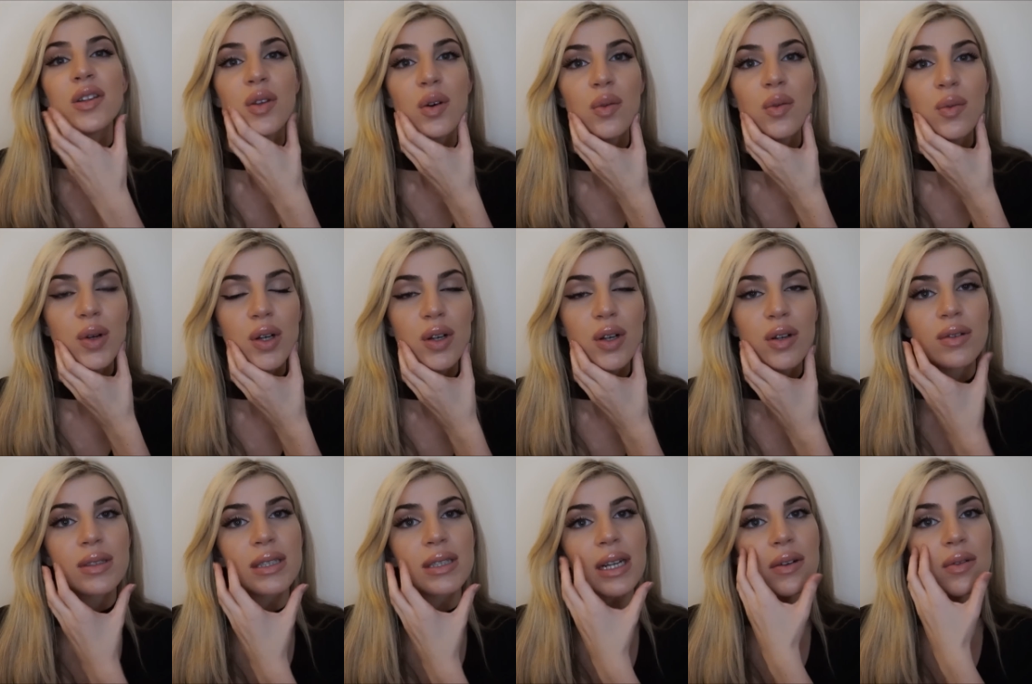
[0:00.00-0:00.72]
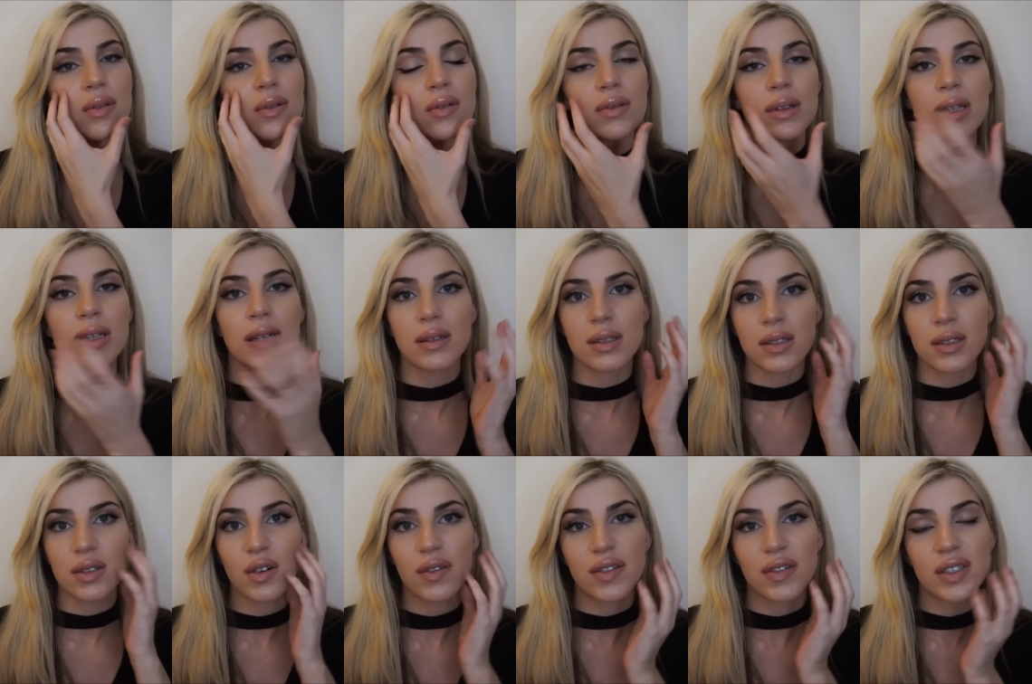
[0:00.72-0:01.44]
the wounds and all the
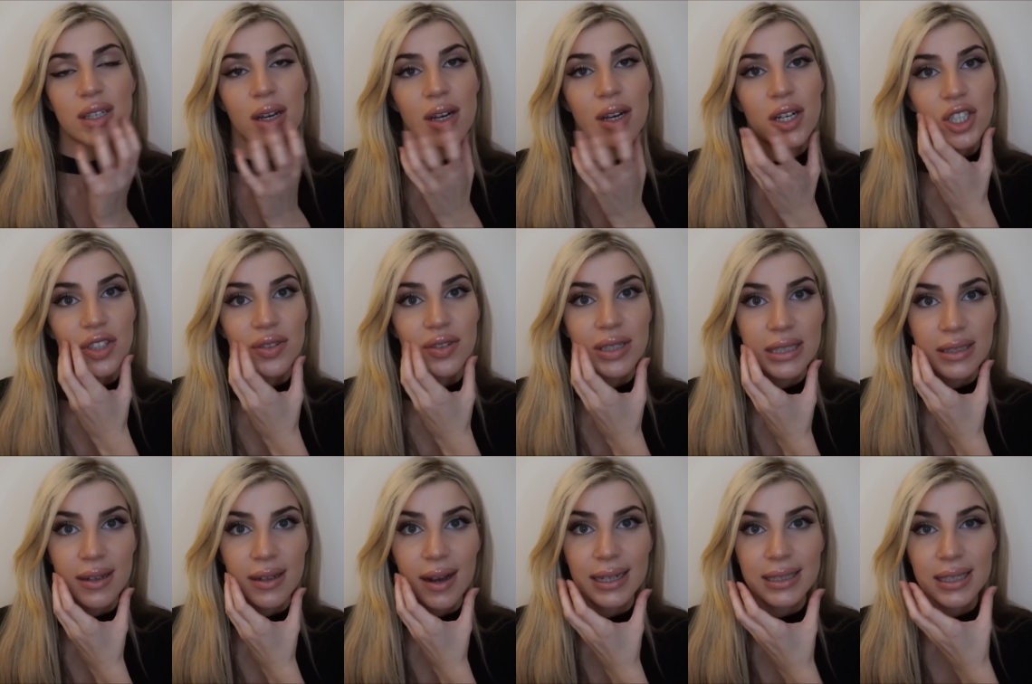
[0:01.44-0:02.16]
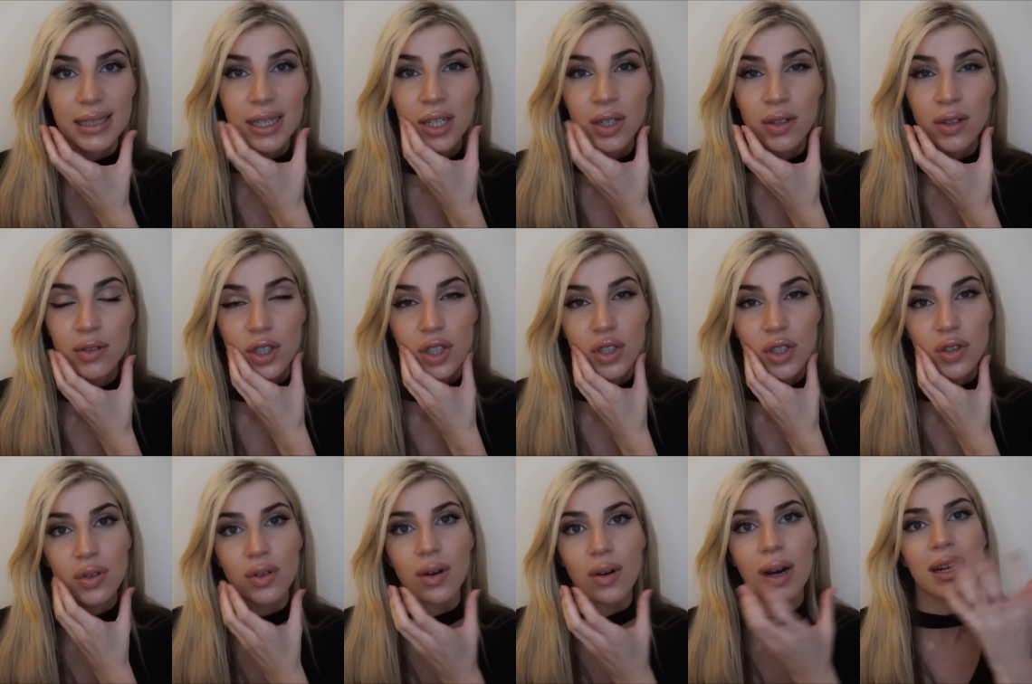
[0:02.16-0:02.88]
sort of surgery sites in your
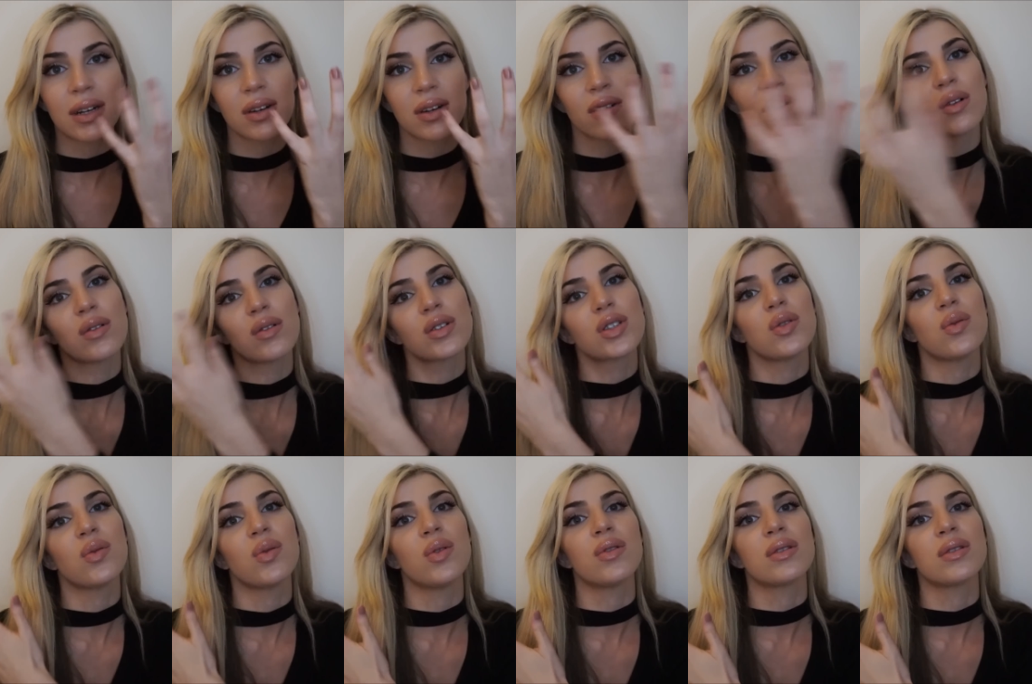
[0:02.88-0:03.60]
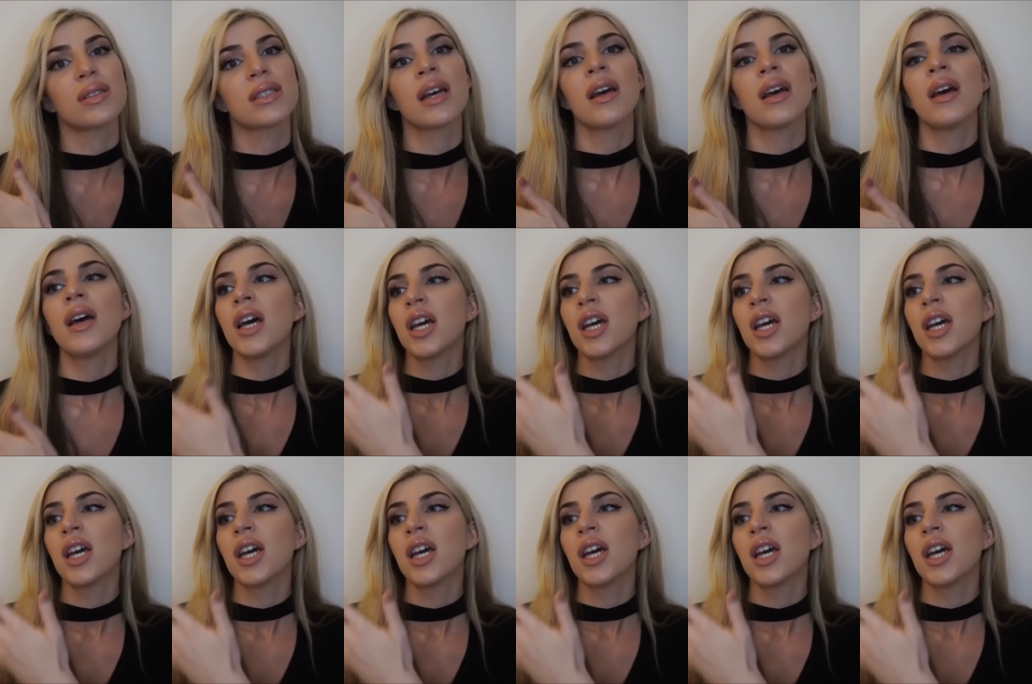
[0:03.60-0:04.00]
jaw, and not towards